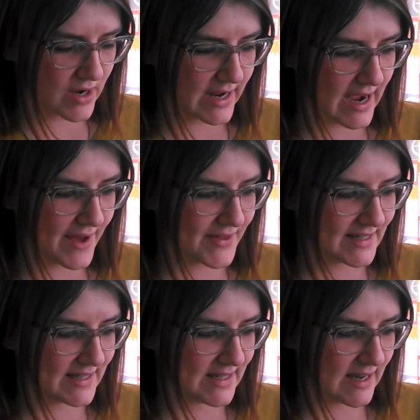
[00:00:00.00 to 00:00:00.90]
I got
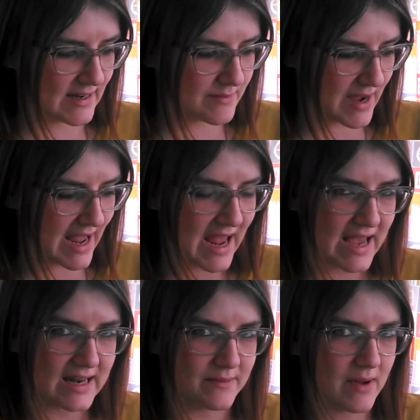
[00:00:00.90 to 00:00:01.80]
this done,
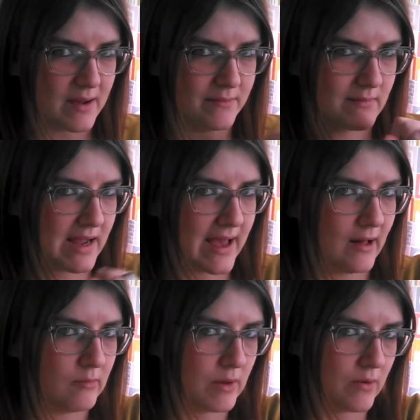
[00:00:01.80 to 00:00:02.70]
my
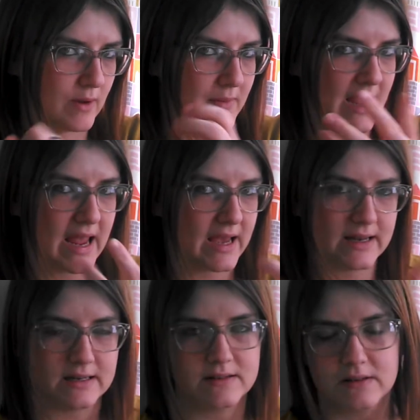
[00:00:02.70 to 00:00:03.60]
elbow and my
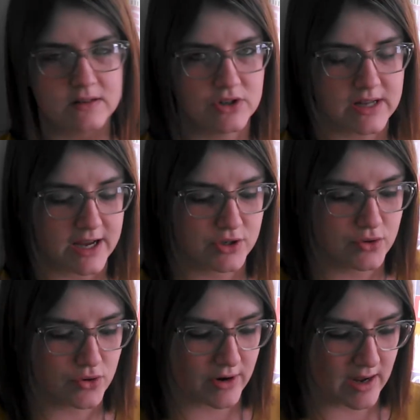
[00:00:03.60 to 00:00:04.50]
hands just got
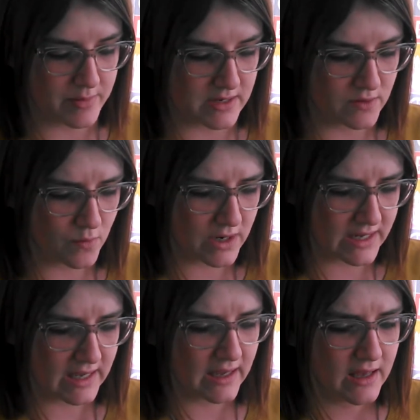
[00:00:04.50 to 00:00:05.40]
too crampy. So
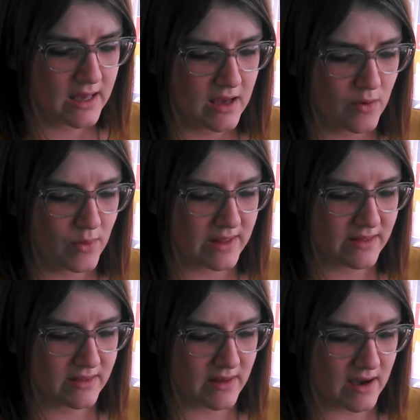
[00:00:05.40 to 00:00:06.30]
working
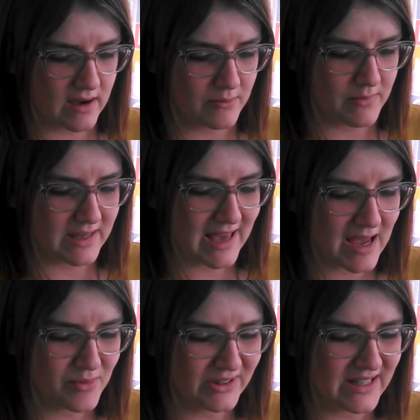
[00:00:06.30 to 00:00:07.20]
with
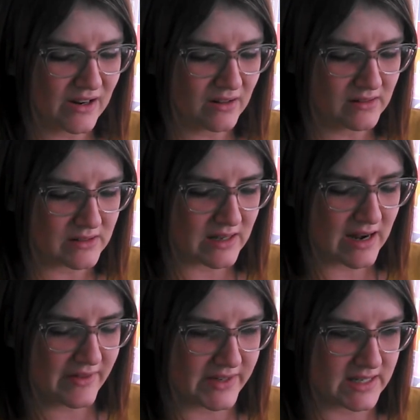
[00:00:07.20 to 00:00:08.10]
cable needles
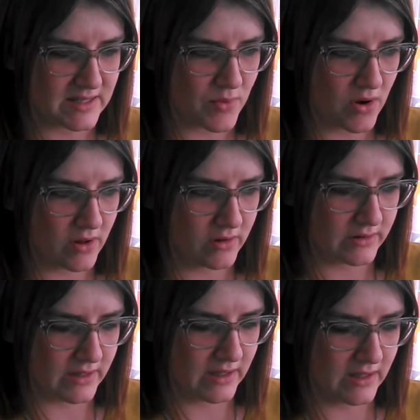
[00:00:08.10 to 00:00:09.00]
and at this
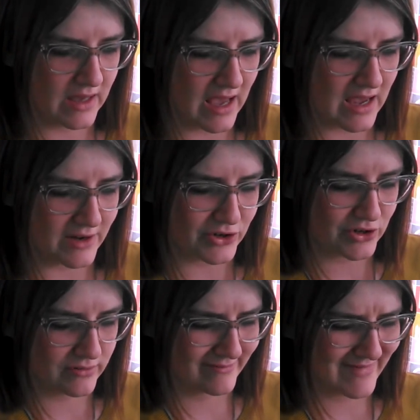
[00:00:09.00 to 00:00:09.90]
small
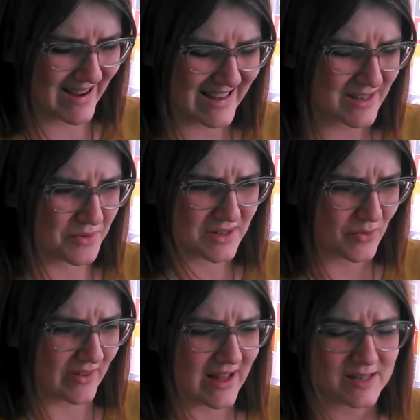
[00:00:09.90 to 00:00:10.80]
gauge, I guess it wasn't
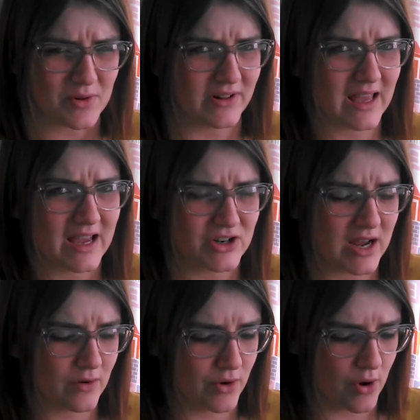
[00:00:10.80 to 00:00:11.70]
really that small a gauge,
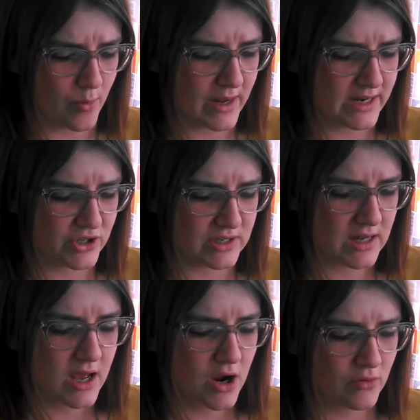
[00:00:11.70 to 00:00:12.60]
I don't know, but it just
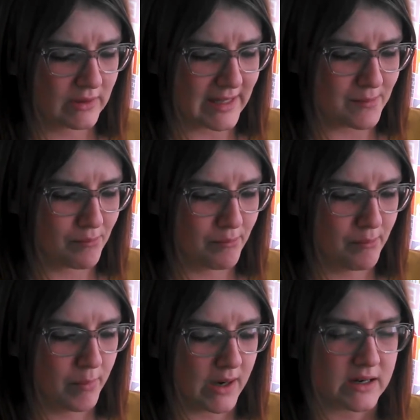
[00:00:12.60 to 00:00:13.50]
really
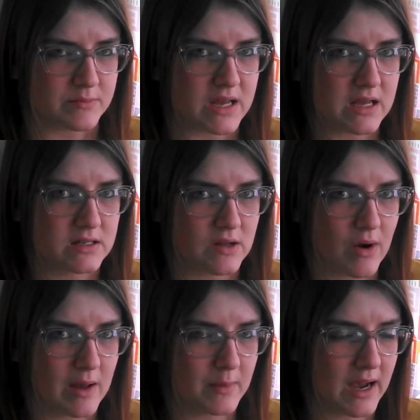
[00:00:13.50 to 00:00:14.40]
bugged me. So
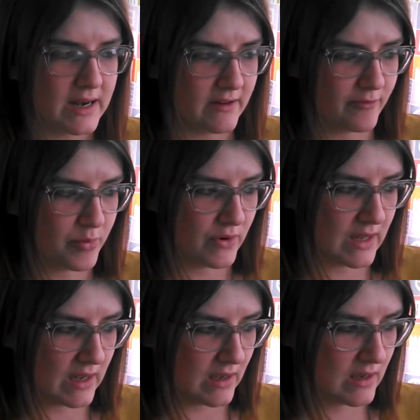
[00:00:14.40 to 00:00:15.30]
I'm kind of
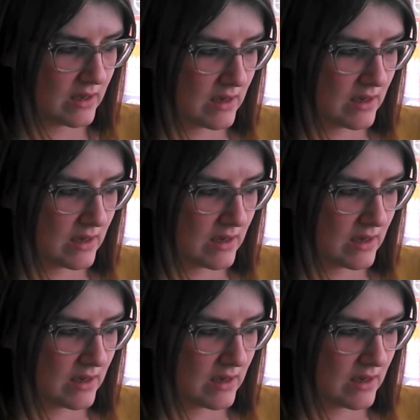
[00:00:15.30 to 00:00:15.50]
putting